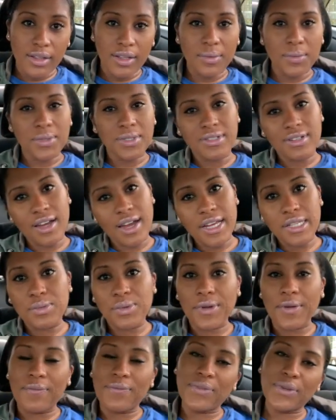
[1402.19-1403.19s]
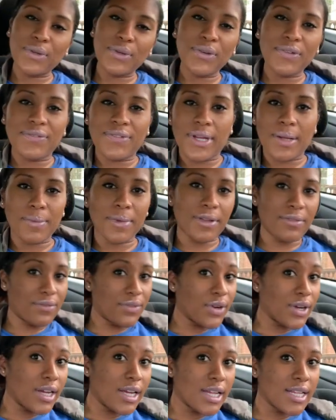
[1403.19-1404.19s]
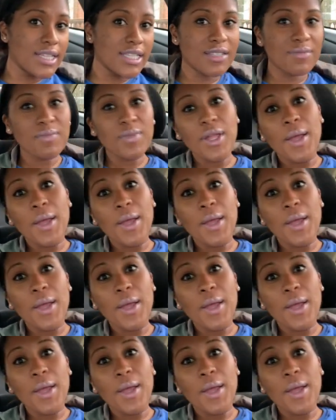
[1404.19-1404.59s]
It was nice. We had food, family, and friends.